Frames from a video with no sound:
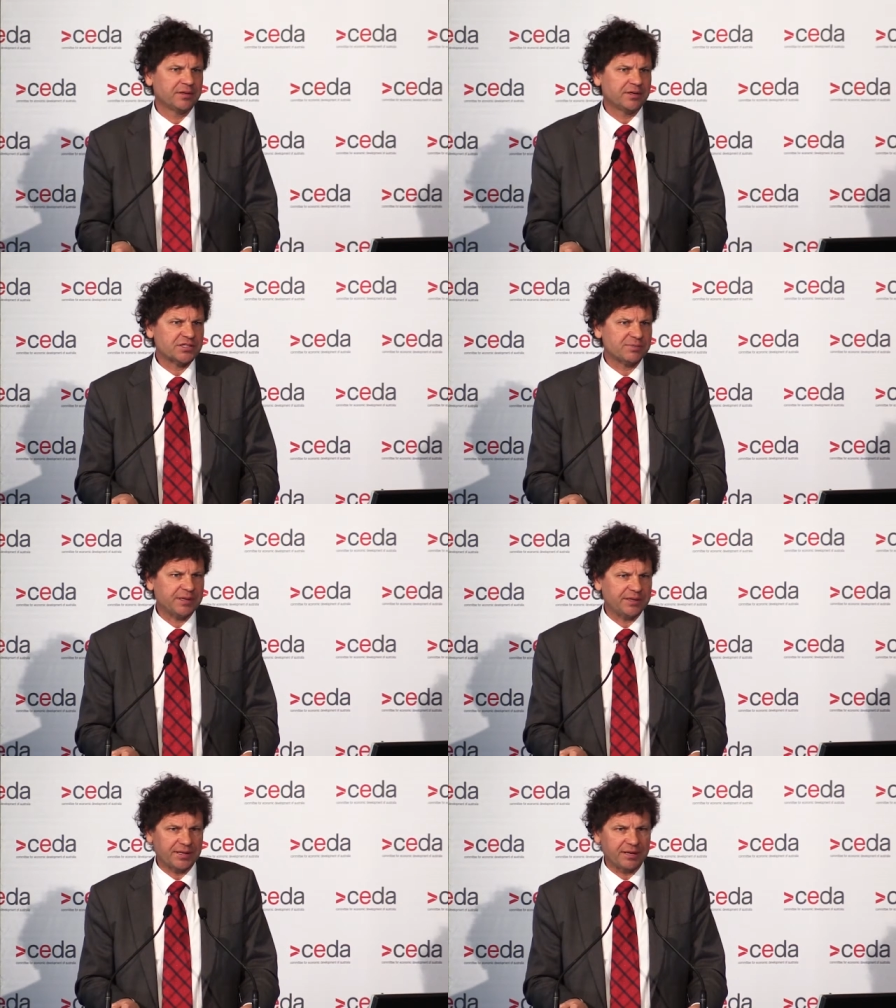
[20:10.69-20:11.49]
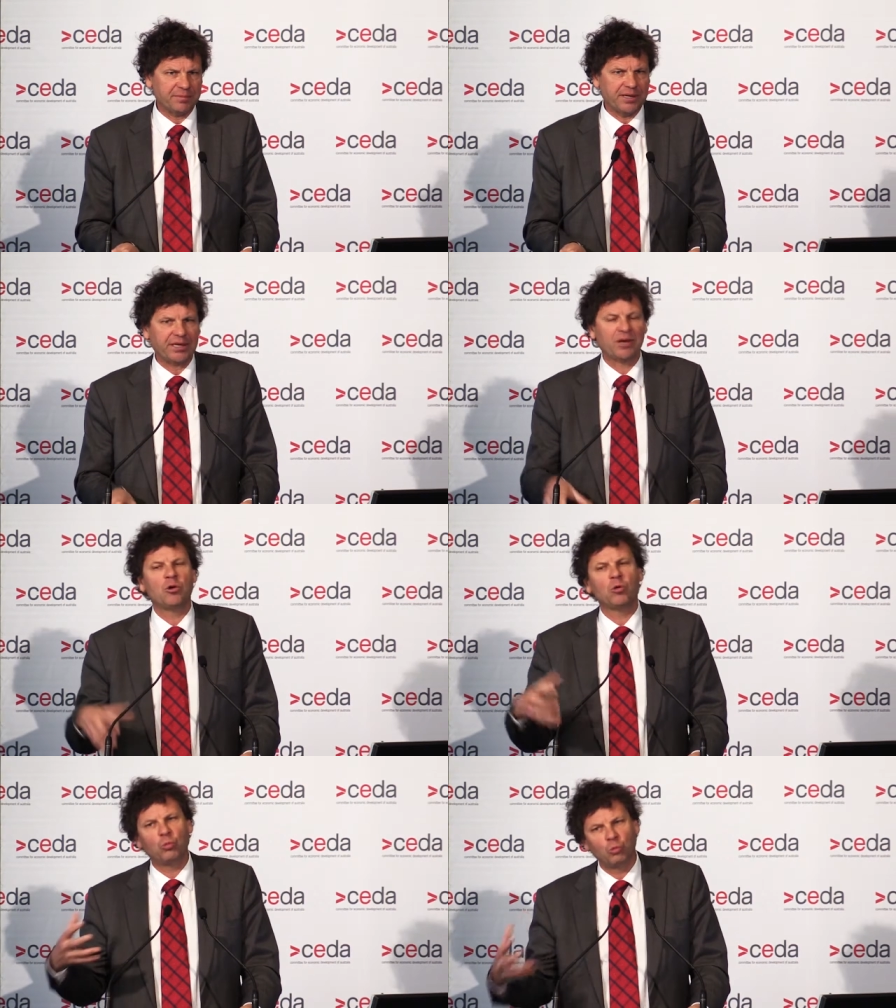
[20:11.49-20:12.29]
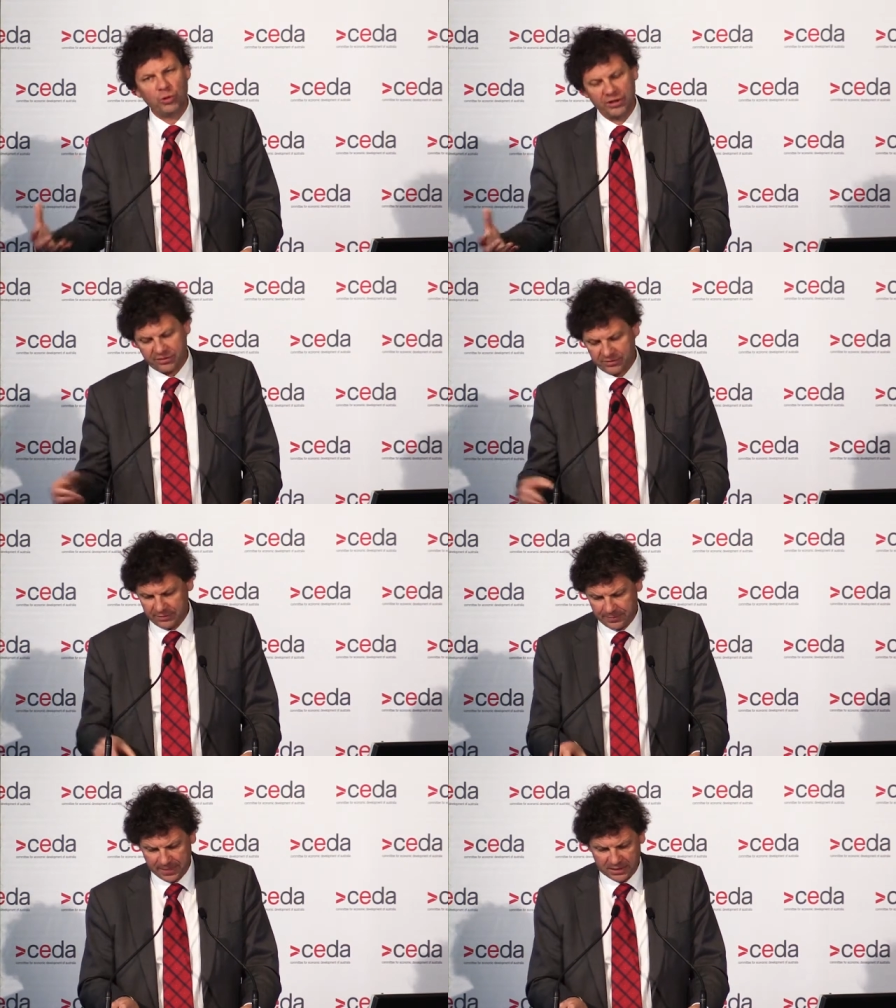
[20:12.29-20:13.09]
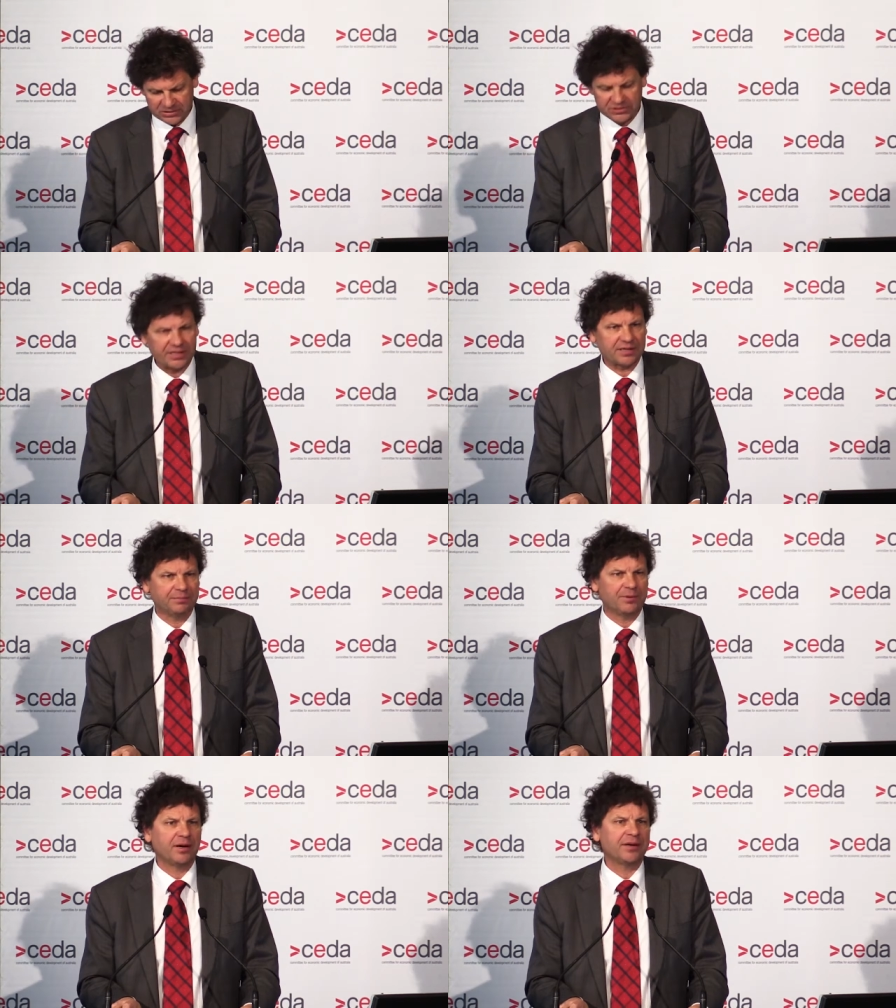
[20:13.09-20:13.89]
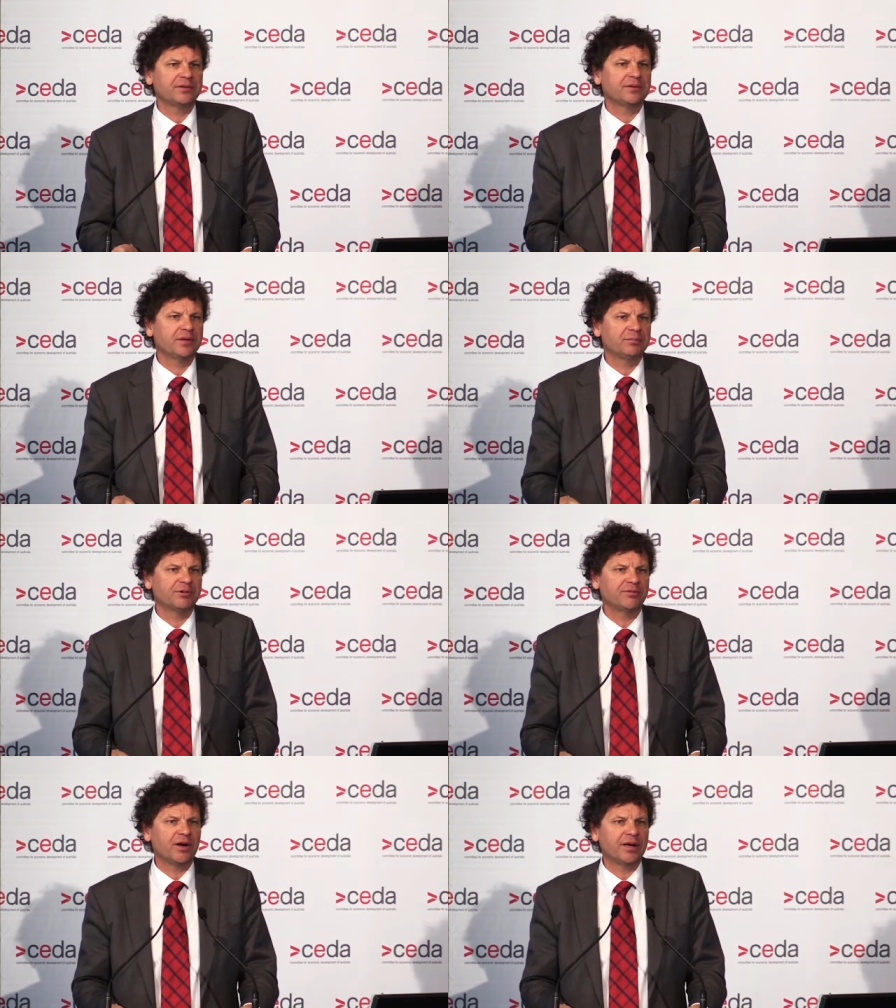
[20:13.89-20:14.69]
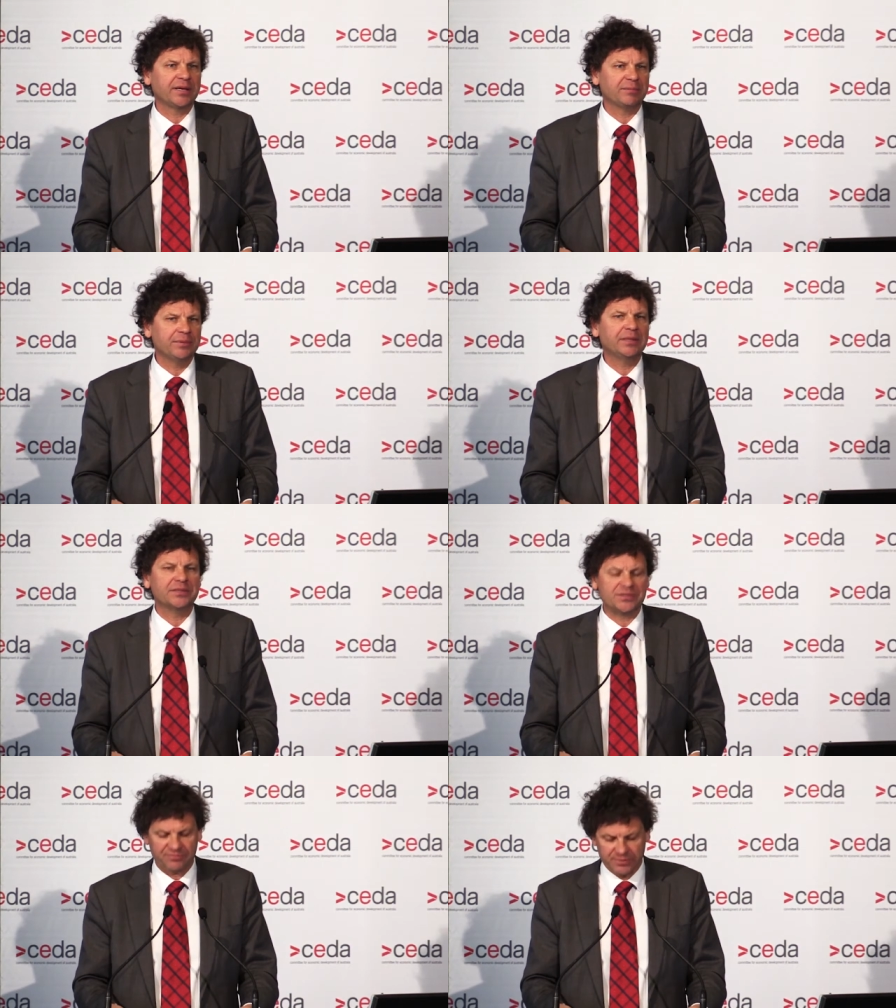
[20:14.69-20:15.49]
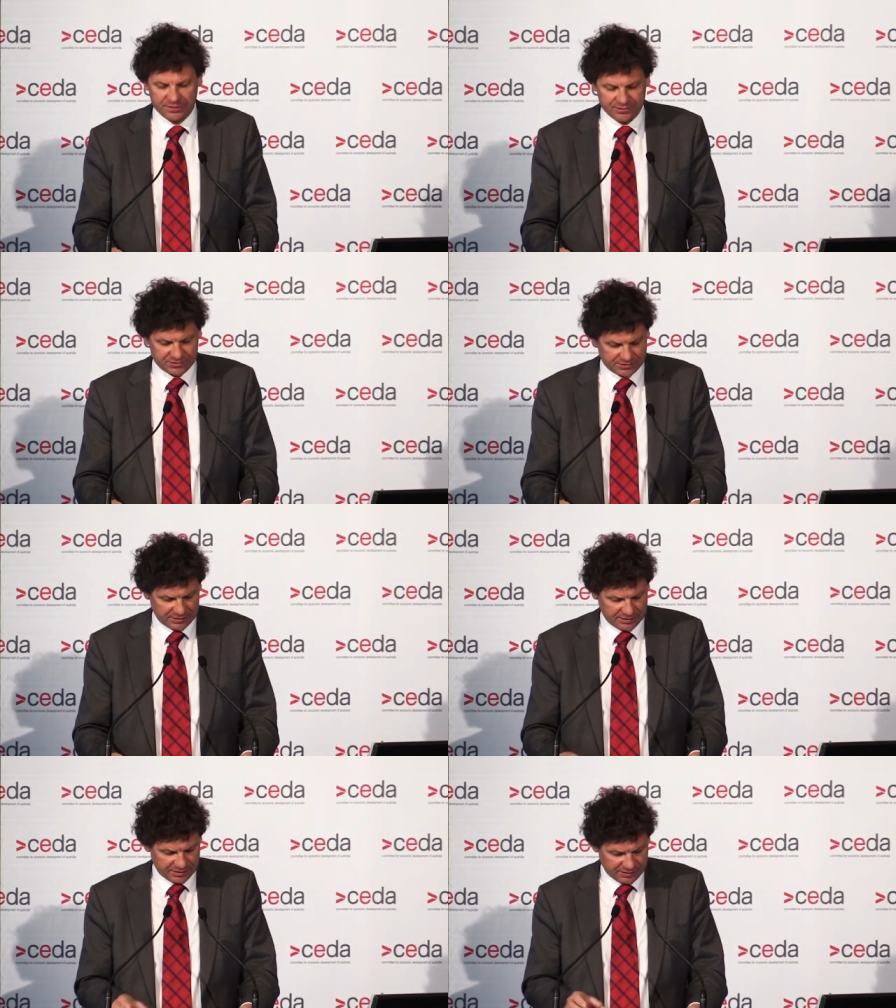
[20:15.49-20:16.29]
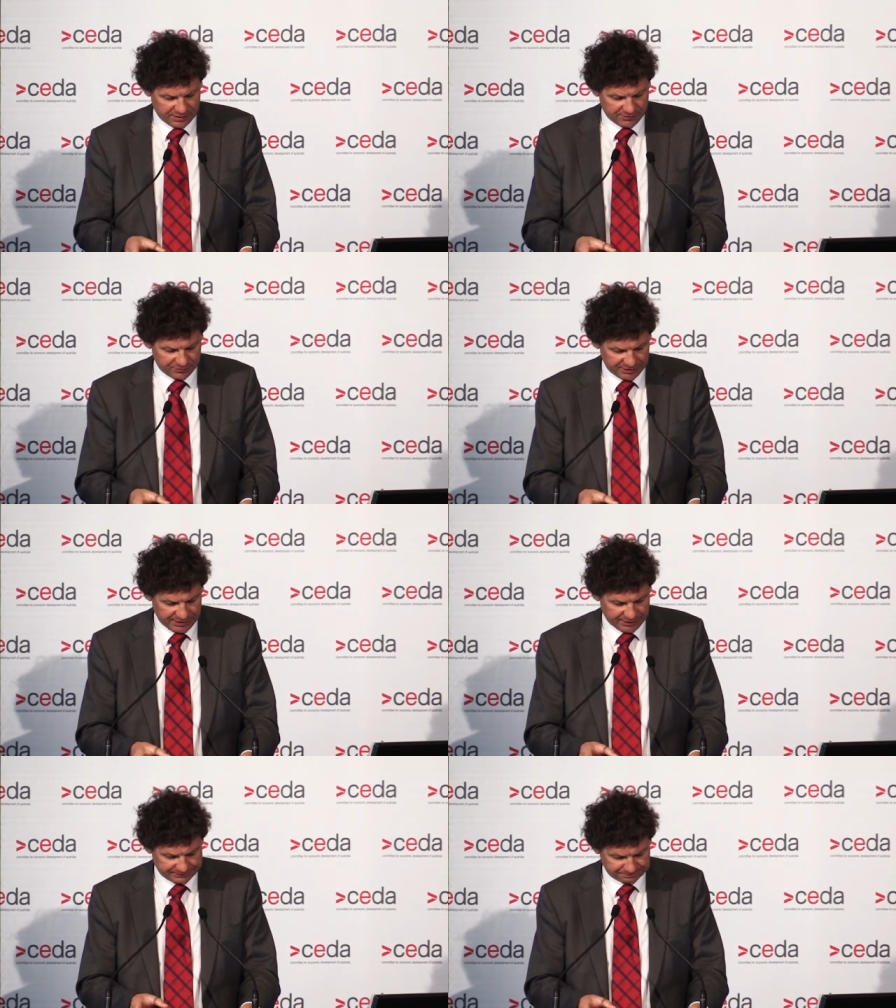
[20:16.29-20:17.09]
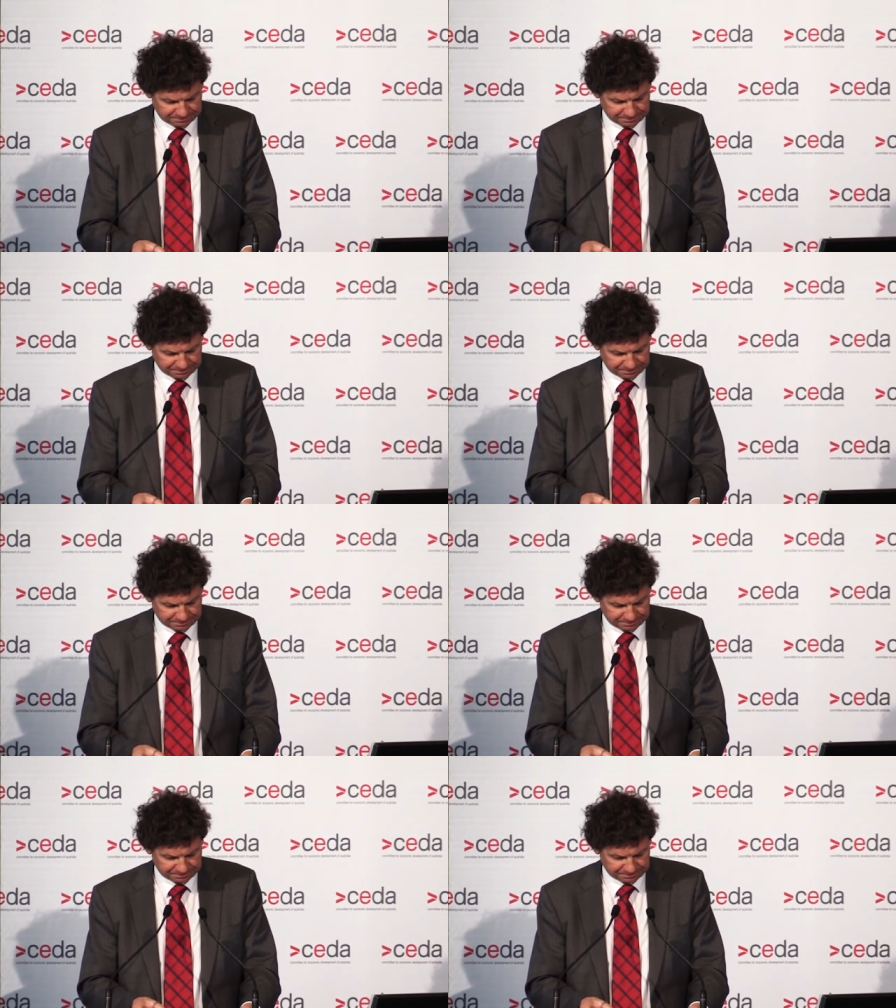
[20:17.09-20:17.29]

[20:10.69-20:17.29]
that it's spending that money with Second Bite and providing millions of meals every year.